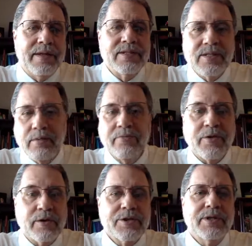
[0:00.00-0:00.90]
in some
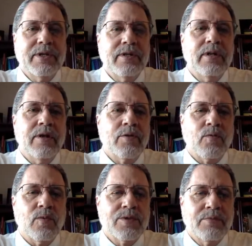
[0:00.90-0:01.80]
version and
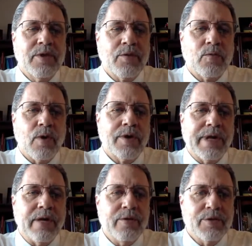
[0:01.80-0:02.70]
some other
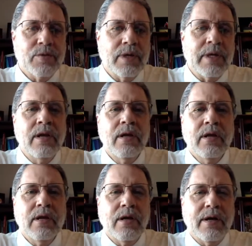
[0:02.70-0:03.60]
wording, usually,
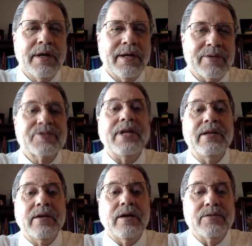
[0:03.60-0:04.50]
in our
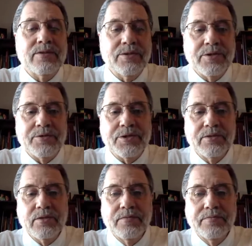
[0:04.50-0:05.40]
state
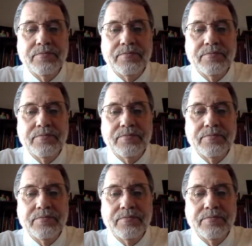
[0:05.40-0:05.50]
constitutions?